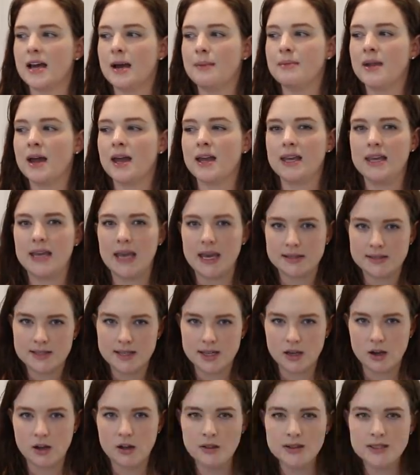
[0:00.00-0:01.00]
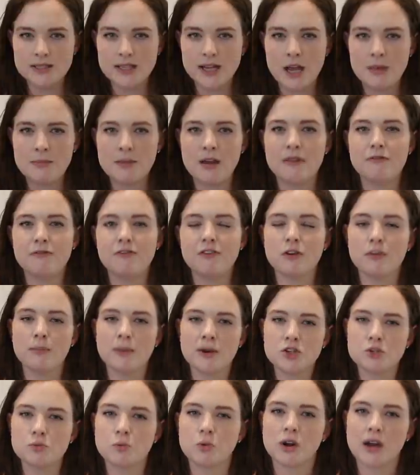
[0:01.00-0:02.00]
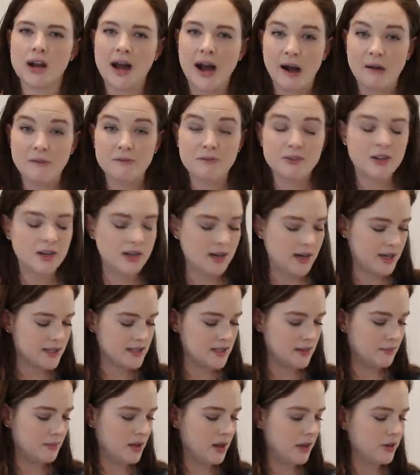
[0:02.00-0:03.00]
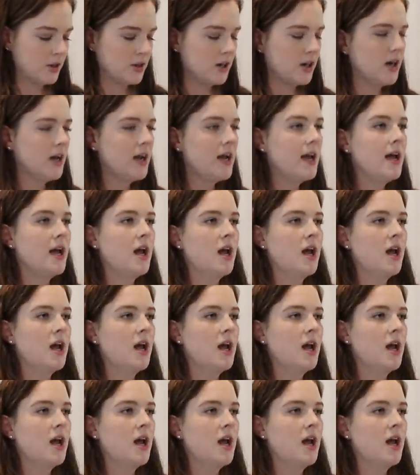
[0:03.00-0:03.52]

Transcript: I'm not guessing all the time I feel much more confident as a mother